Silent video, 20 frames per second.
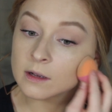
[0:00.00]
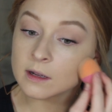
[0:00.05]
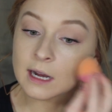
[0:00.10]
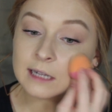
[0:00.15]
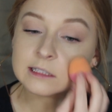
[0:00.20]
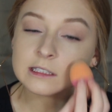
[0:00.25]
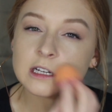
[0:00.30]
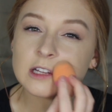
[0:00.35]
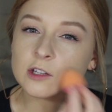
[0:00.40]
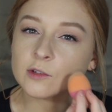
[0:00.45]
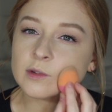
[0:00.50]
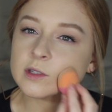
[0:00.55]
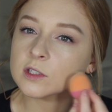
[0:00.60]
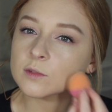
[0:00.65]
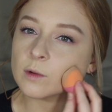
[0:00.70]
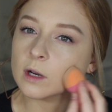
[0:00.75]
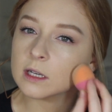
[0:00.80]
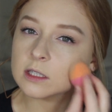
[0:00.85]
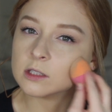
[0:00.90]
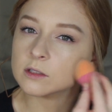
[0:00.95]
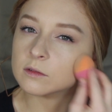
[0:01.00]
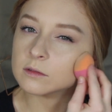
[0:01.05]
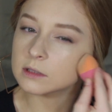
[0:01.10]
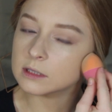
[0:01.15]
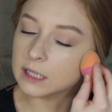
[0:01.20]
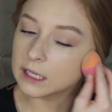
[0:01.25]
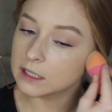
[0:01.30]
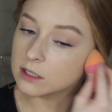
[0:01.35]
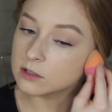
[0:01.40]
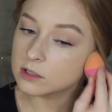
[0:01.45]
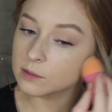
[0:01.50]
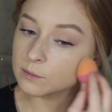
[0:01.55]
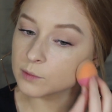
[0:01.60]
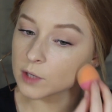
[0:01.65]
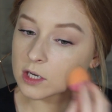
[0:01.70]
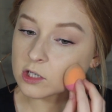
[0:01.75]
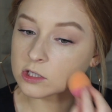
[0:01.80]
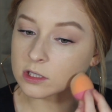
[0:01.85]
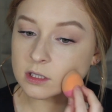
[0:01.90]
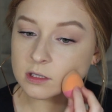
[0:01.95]
That's another reason why I don't really like using
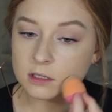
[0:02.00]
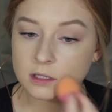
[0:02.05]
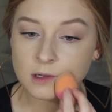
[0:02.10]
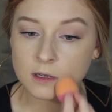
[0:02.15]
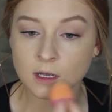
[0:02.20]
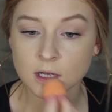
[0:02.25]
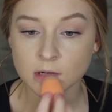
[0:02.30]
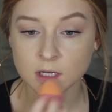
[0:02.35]
brushes,